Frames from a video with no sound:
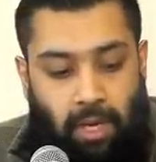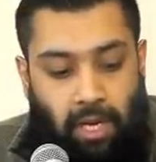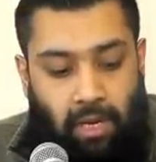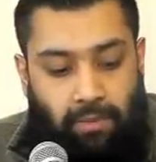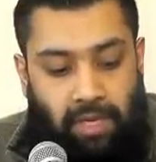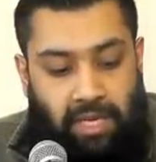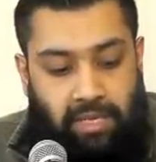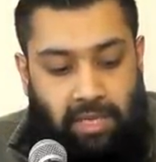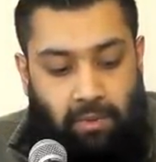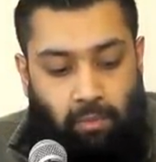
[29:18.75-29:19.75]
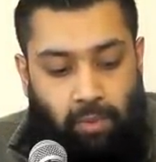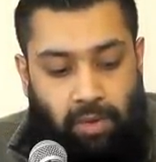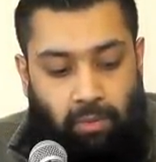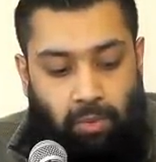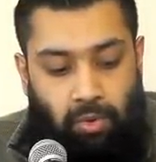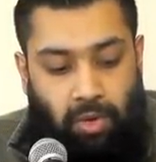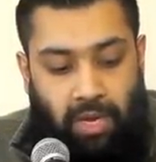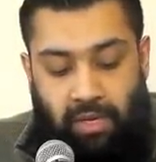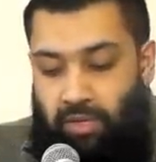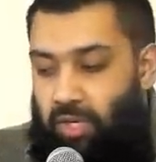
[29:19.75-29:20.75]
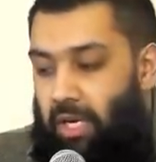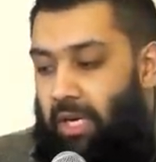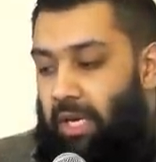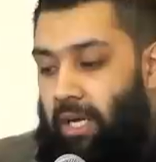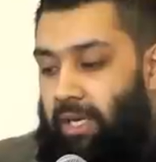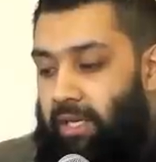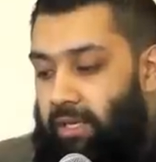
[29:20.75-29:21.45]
Uh, the next name we will look at, inshallah,